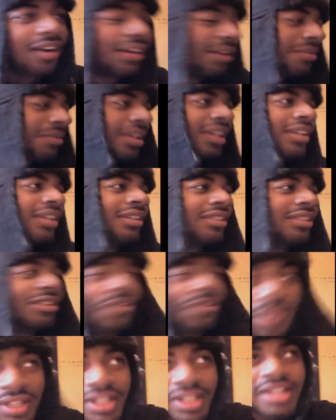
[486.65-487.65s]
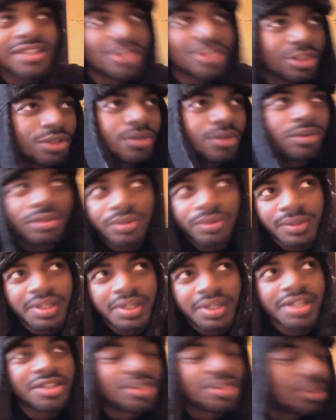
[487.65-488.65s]
I mean, 3 2
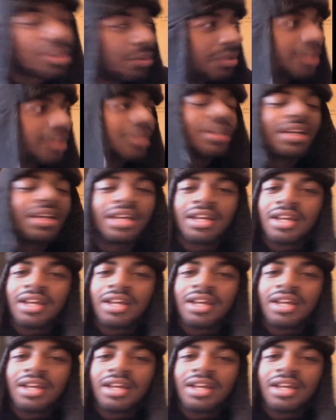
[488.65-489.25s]
3 2. What are